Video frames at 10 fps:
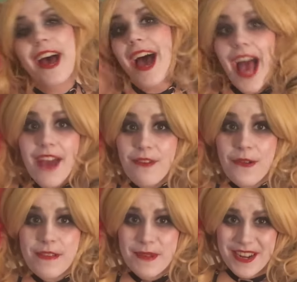I've
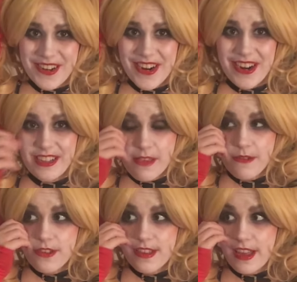always been a nerd. This
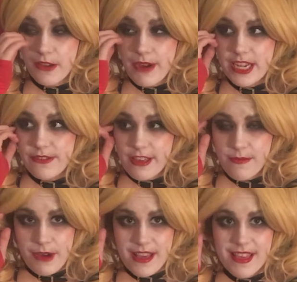was just another way to
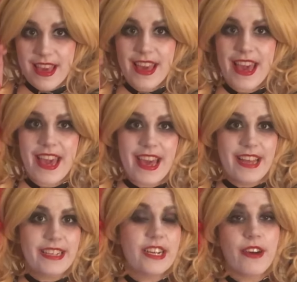express it.
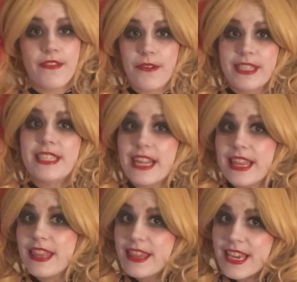And, you know, I've always done
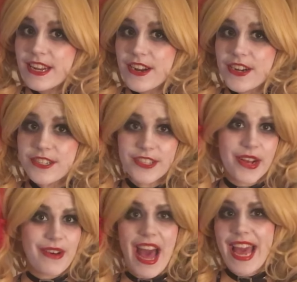theater,
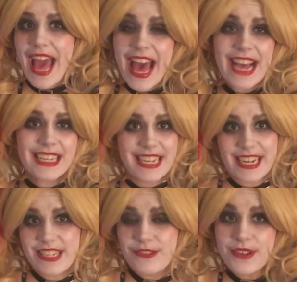so I act and
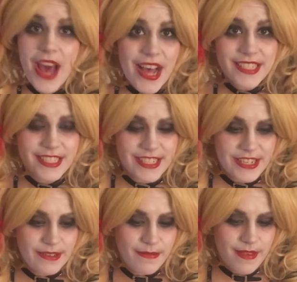I do
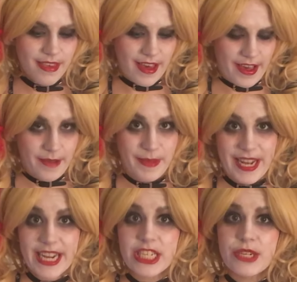costumes um,
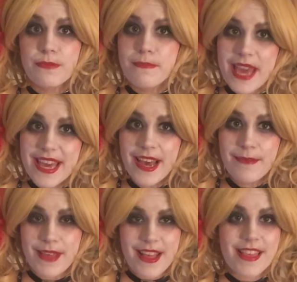and I do
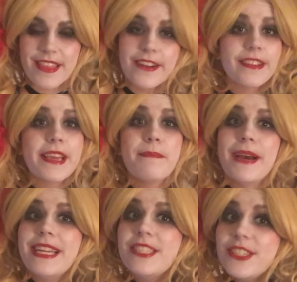makeup. That's literally
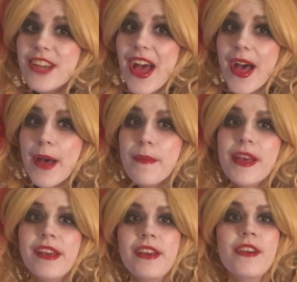my job.
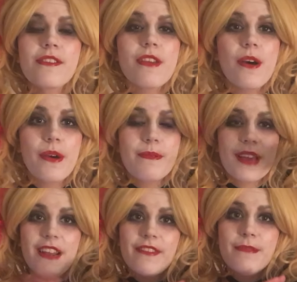So it was
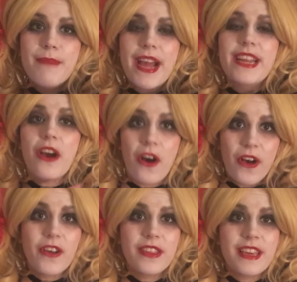kind of combining
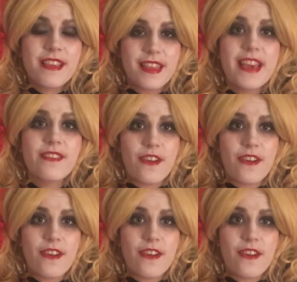all these things, all